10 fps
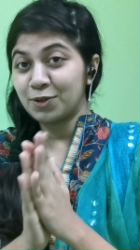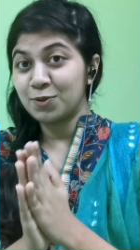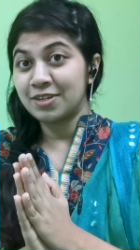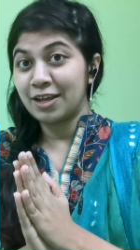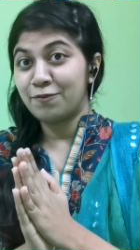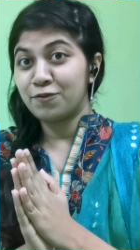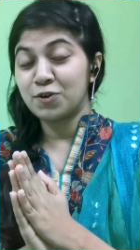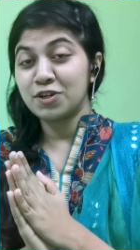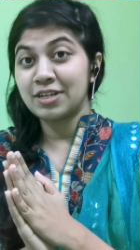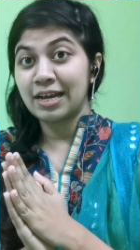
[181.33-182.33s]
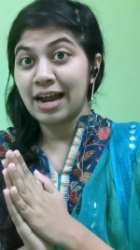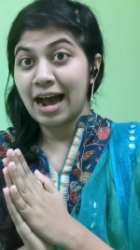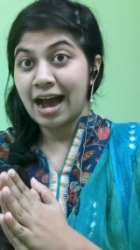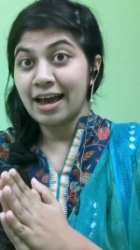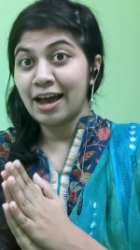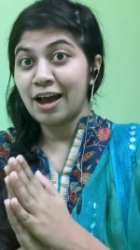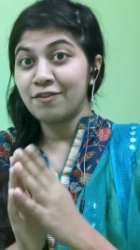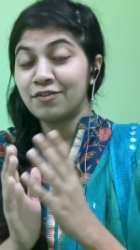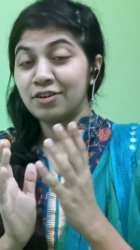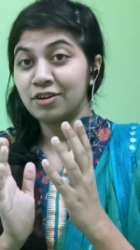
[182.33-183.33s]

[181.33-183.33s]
like to say first that I have